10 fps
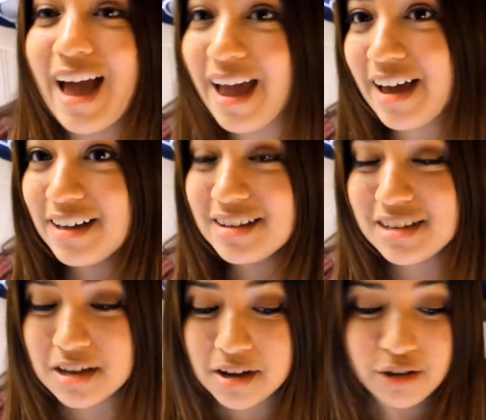
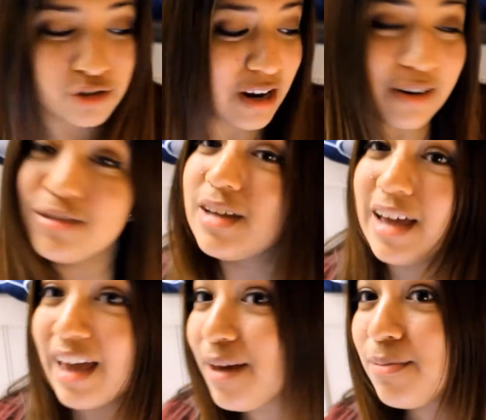And shout out
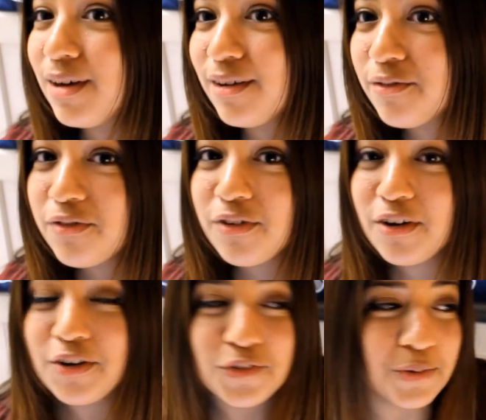to Abiv
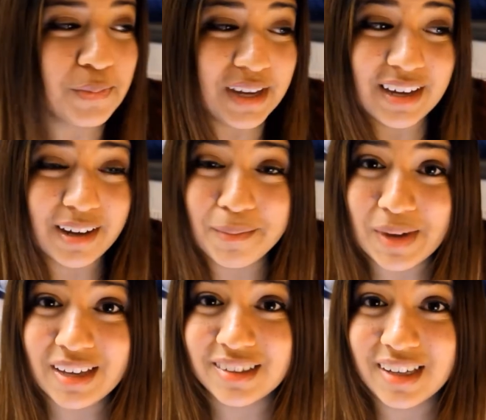for being
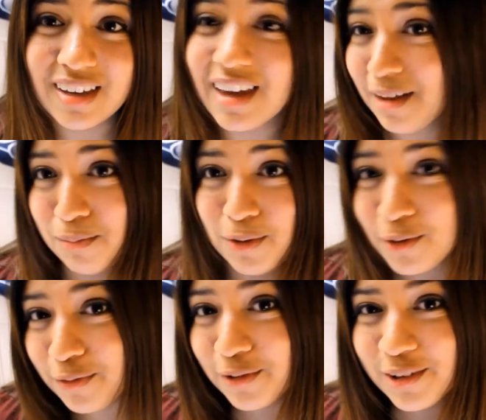amazing and
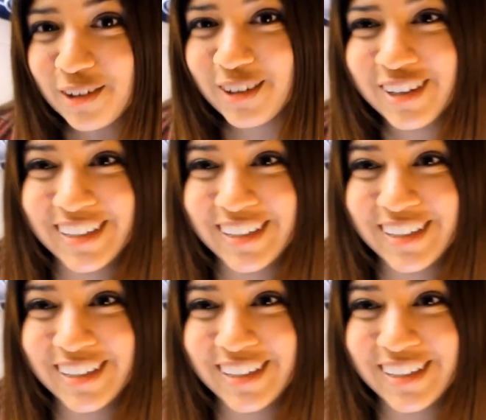beautiful.